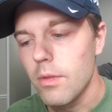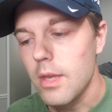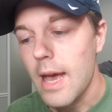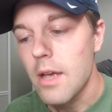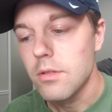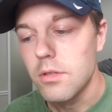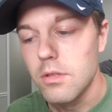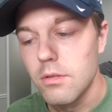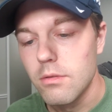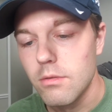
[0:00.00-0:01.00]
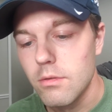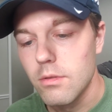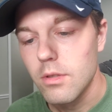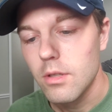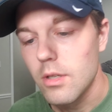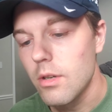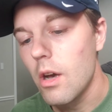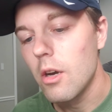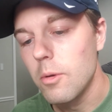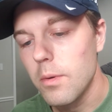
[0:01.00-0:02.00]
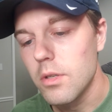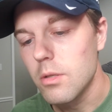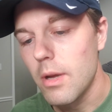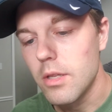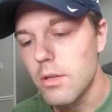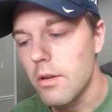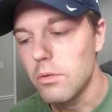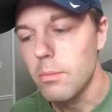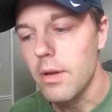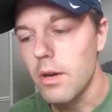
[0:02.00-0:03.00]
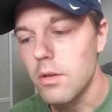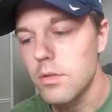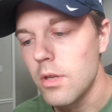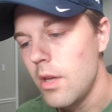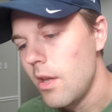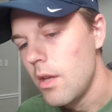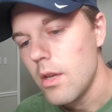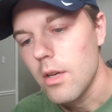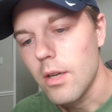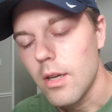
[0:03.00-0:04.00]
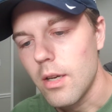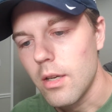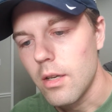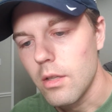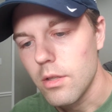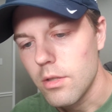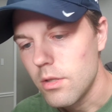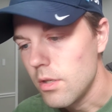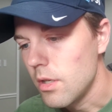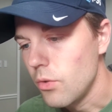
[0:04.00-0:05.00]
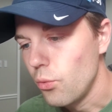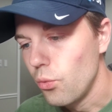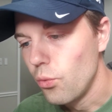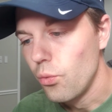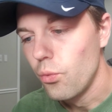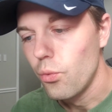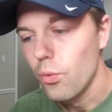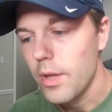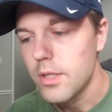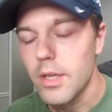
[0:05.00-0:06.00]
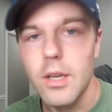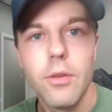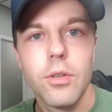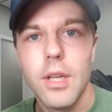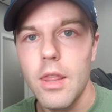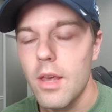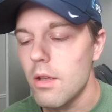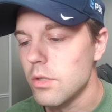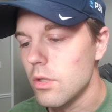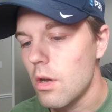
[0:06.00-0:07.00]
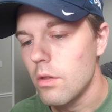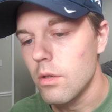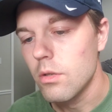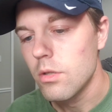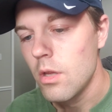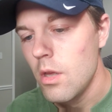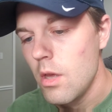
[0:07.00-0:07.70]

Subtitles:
gas, automobile expense, auto repairs. Let's see, that's under $10,000.